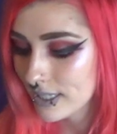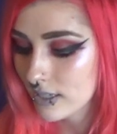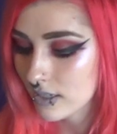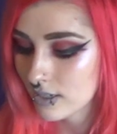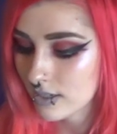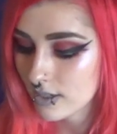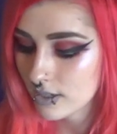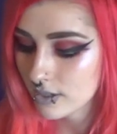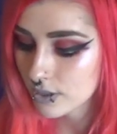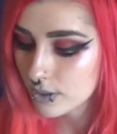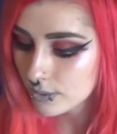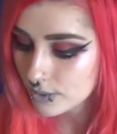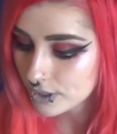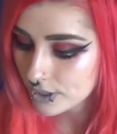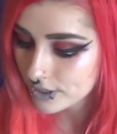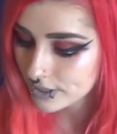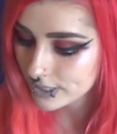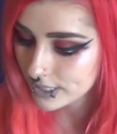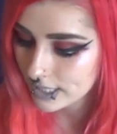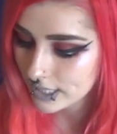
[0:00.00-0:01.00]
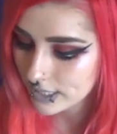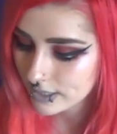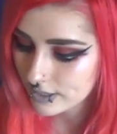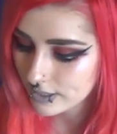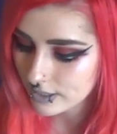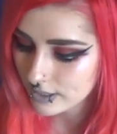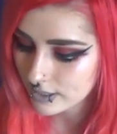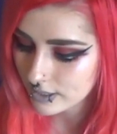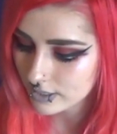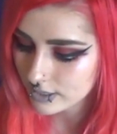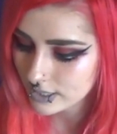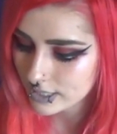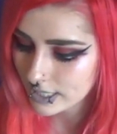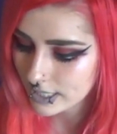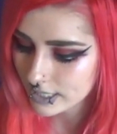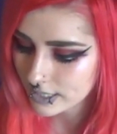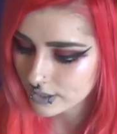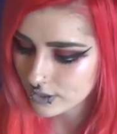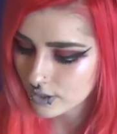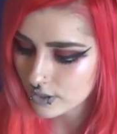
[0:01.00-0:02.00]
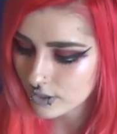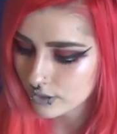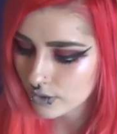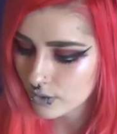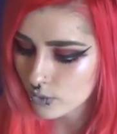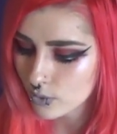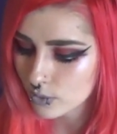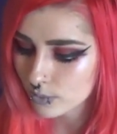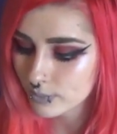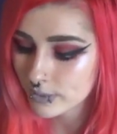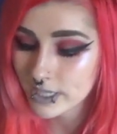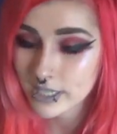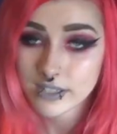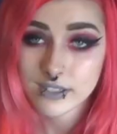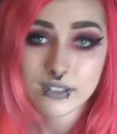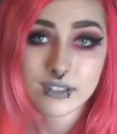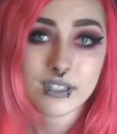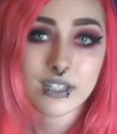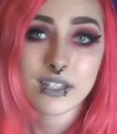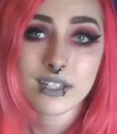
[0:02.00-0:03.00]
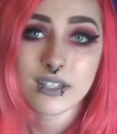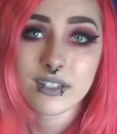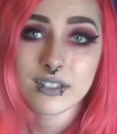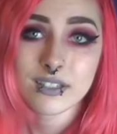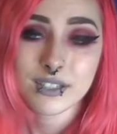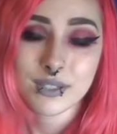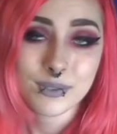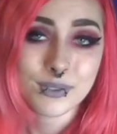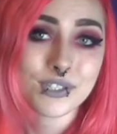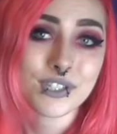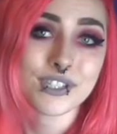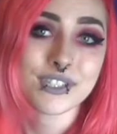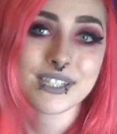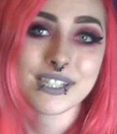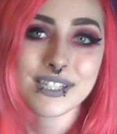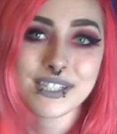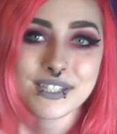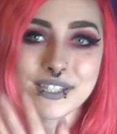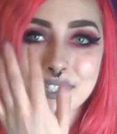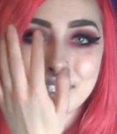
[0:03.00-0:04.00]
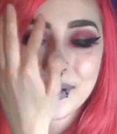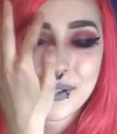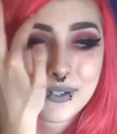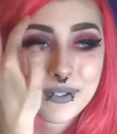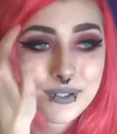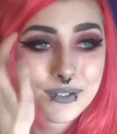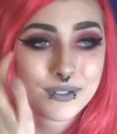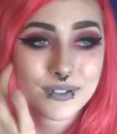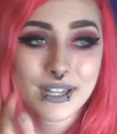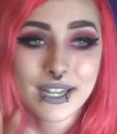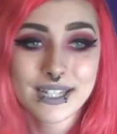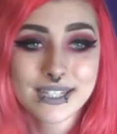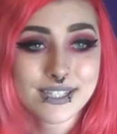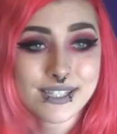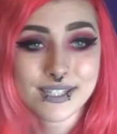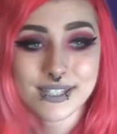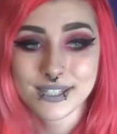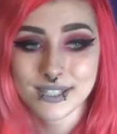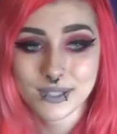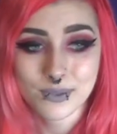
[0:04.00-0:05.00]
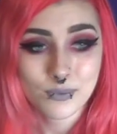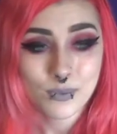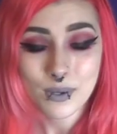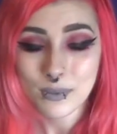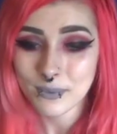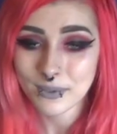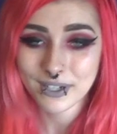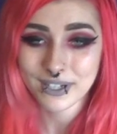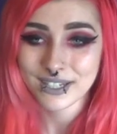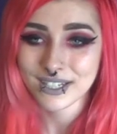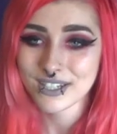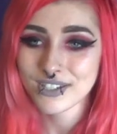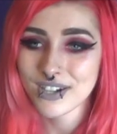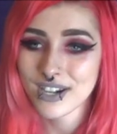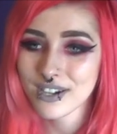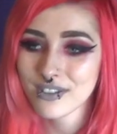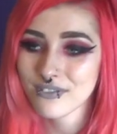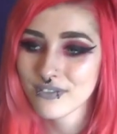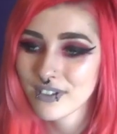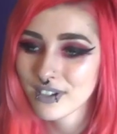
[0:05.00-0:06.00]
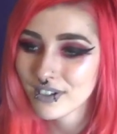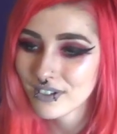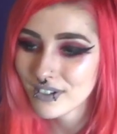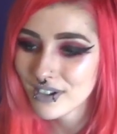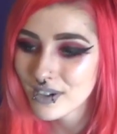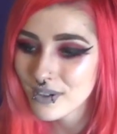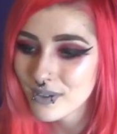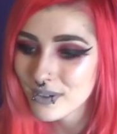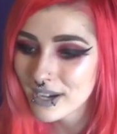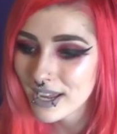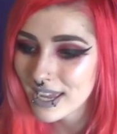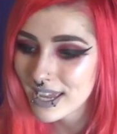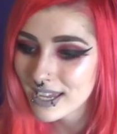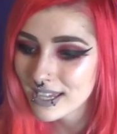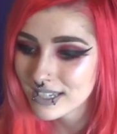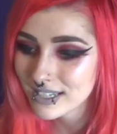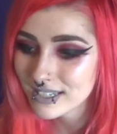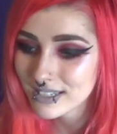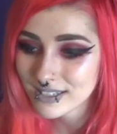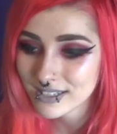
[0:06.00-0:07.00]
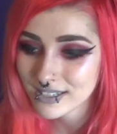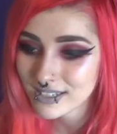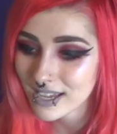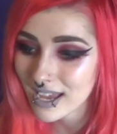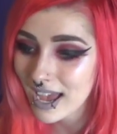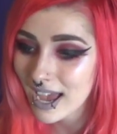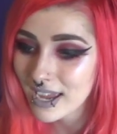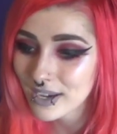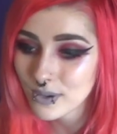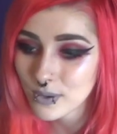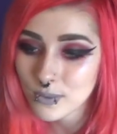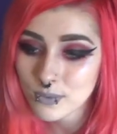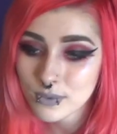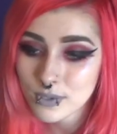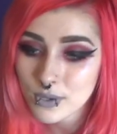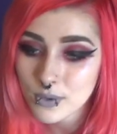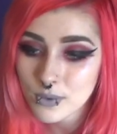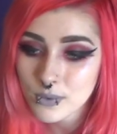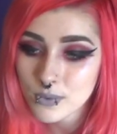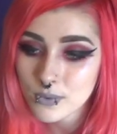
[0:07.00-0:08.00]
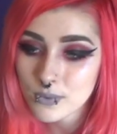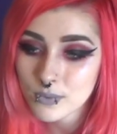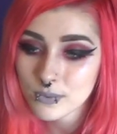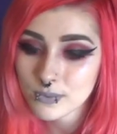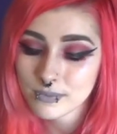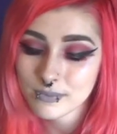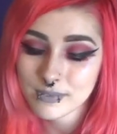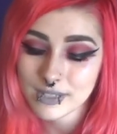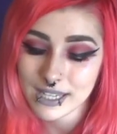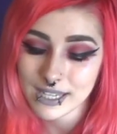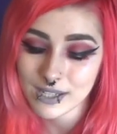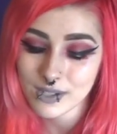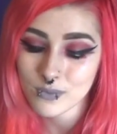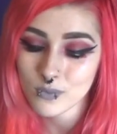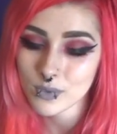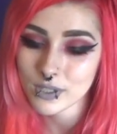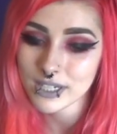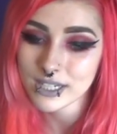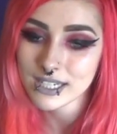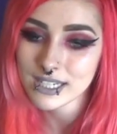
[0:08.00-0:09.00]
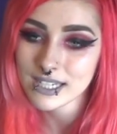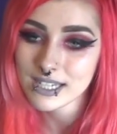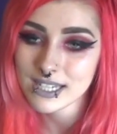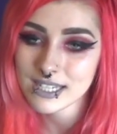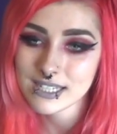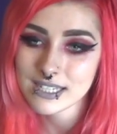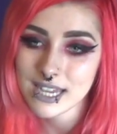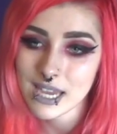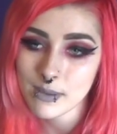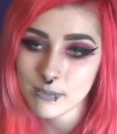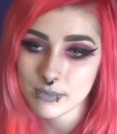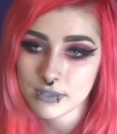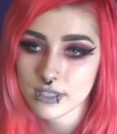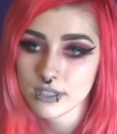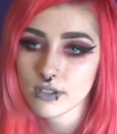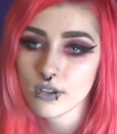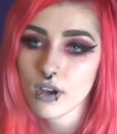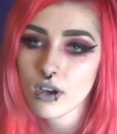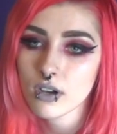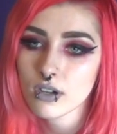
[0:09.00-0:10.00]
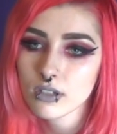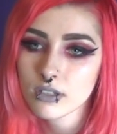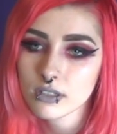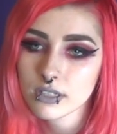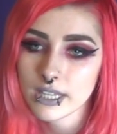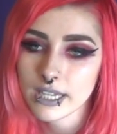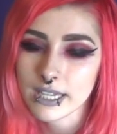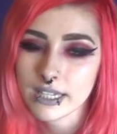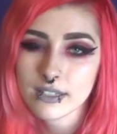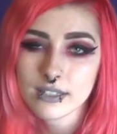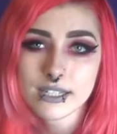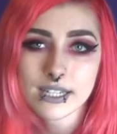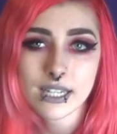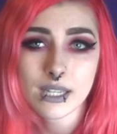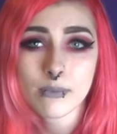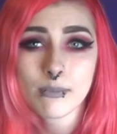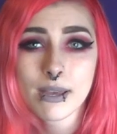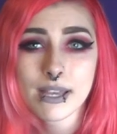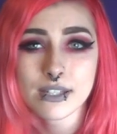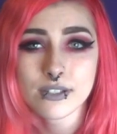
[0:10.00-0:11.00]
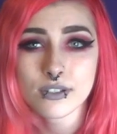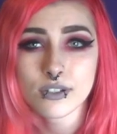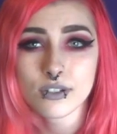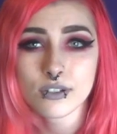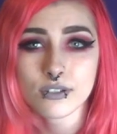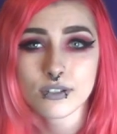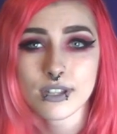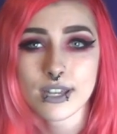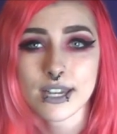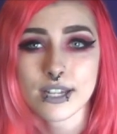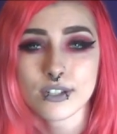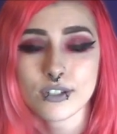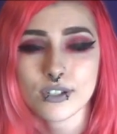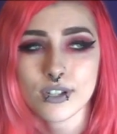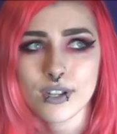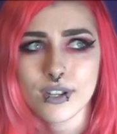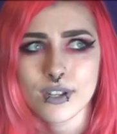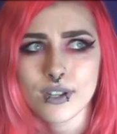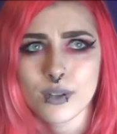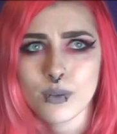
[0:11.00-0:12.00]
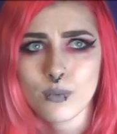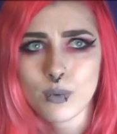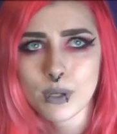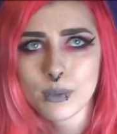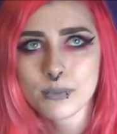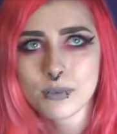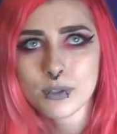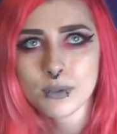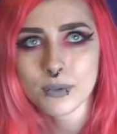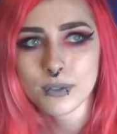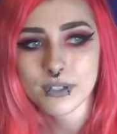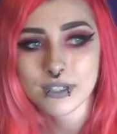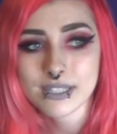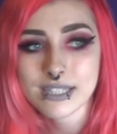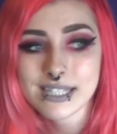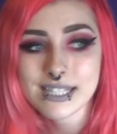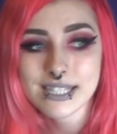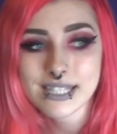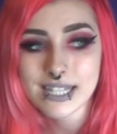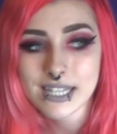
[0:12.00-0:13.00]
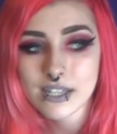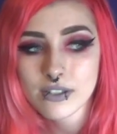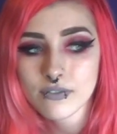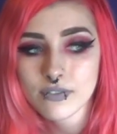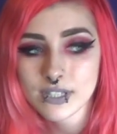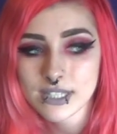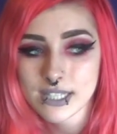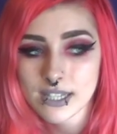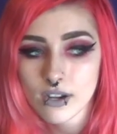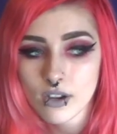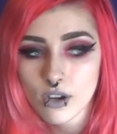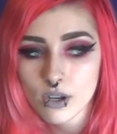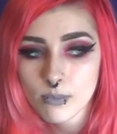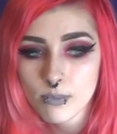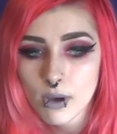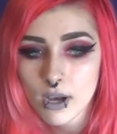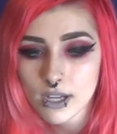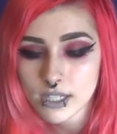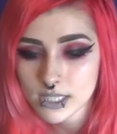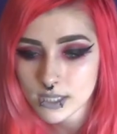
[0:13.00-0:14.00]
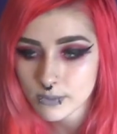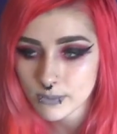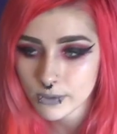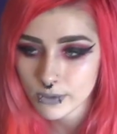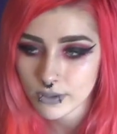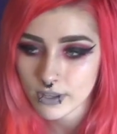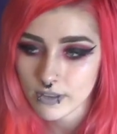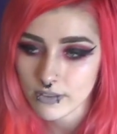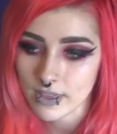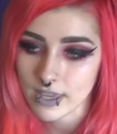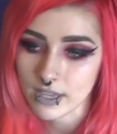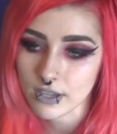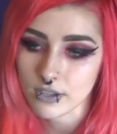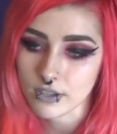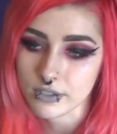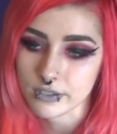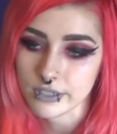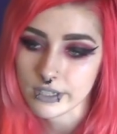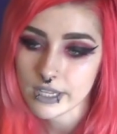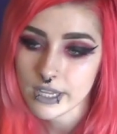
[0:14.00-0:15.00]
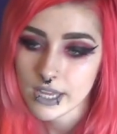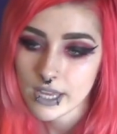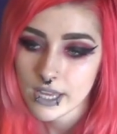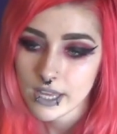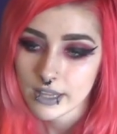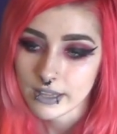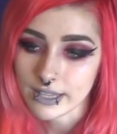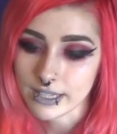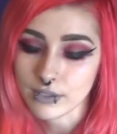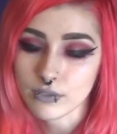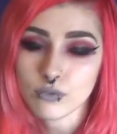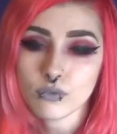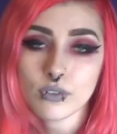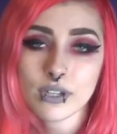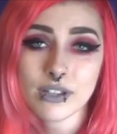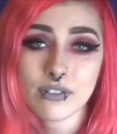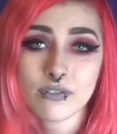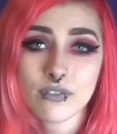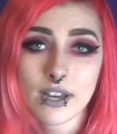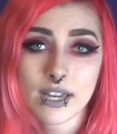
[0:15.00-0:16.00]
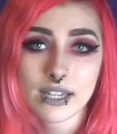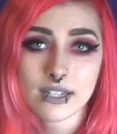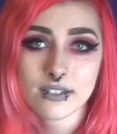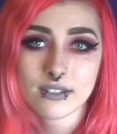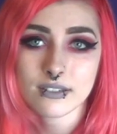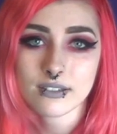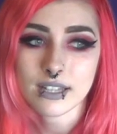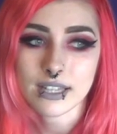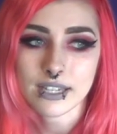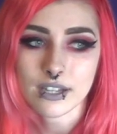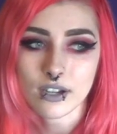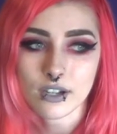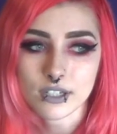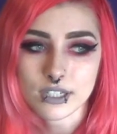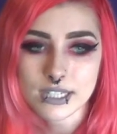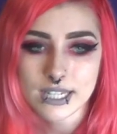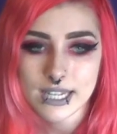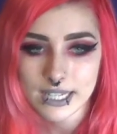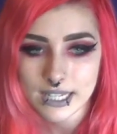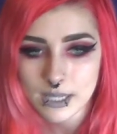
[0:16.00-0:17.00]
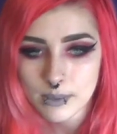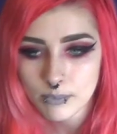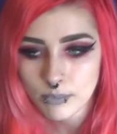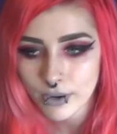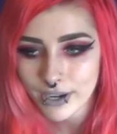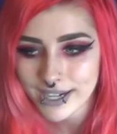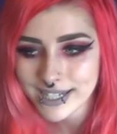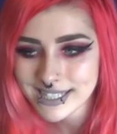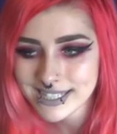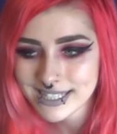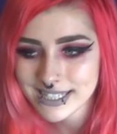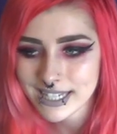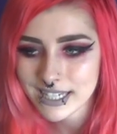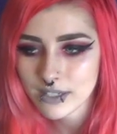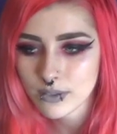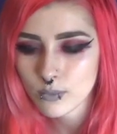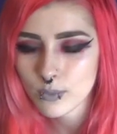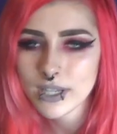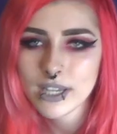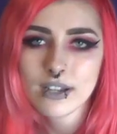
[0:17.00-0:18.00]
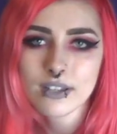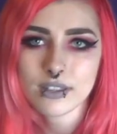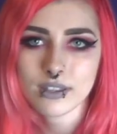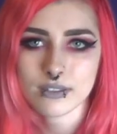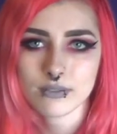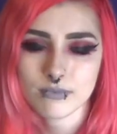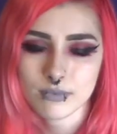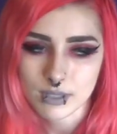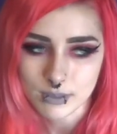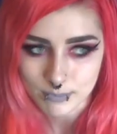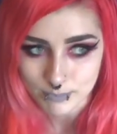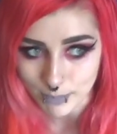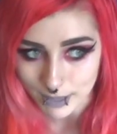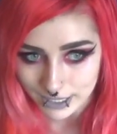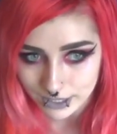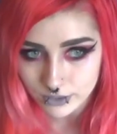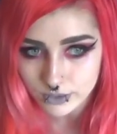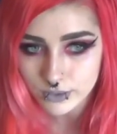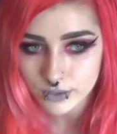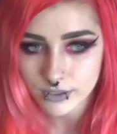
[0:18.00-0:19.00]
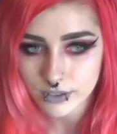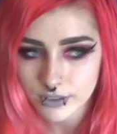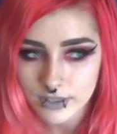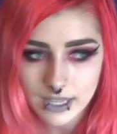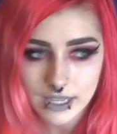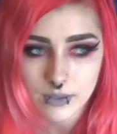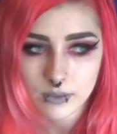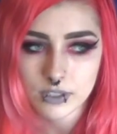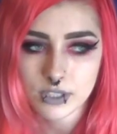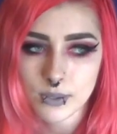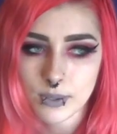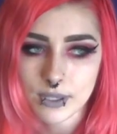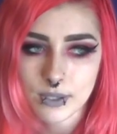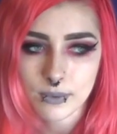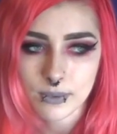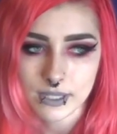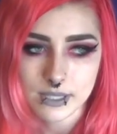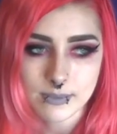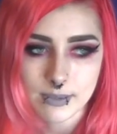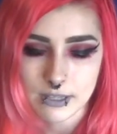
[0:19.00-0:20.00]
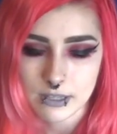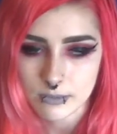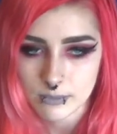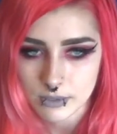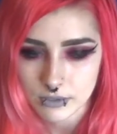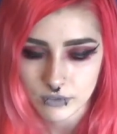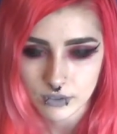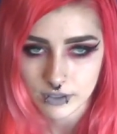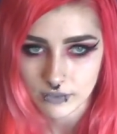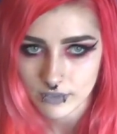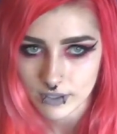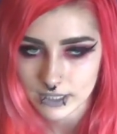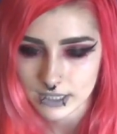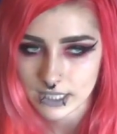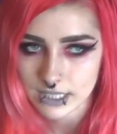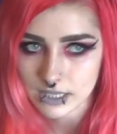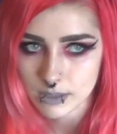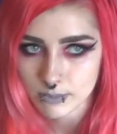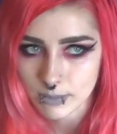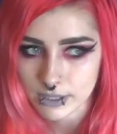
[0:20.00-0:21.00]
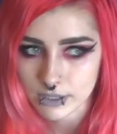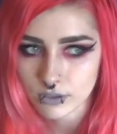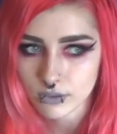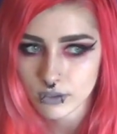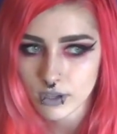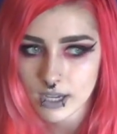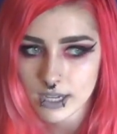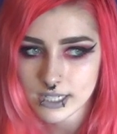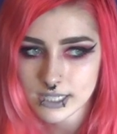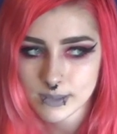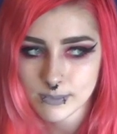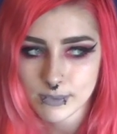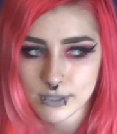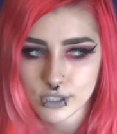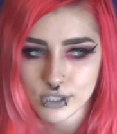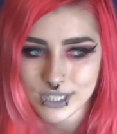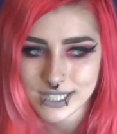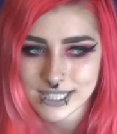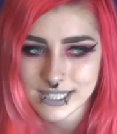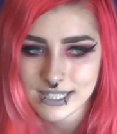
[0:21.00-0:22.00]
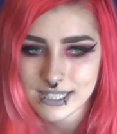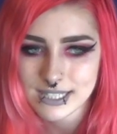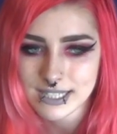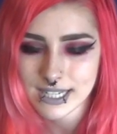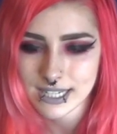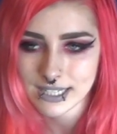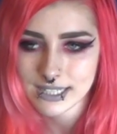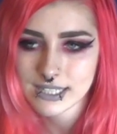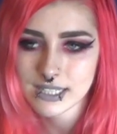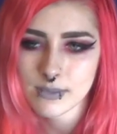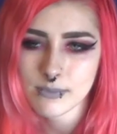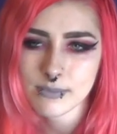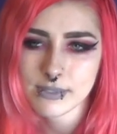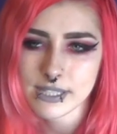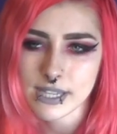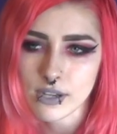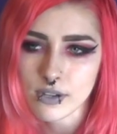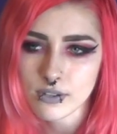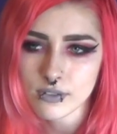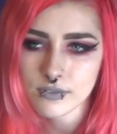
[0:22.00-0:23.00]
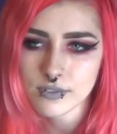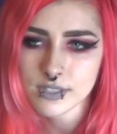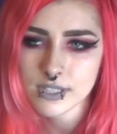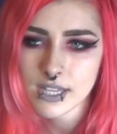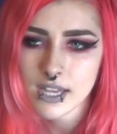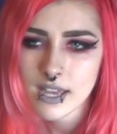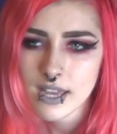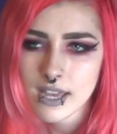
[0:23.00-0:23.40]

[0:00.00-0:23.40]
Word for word: in New Jersey. The city is called Holmdel, New Jersey, so that's what we're gonna try to figure out. And I don't know, like, we're gonna attempt to call like Ticketmaster slash Warped Tour and see if it's at all possible that they could like refund like our ticket price. Like, we got the bundle thing, so I don't expect them to refund like the bundle cost, but just the tickets themselves.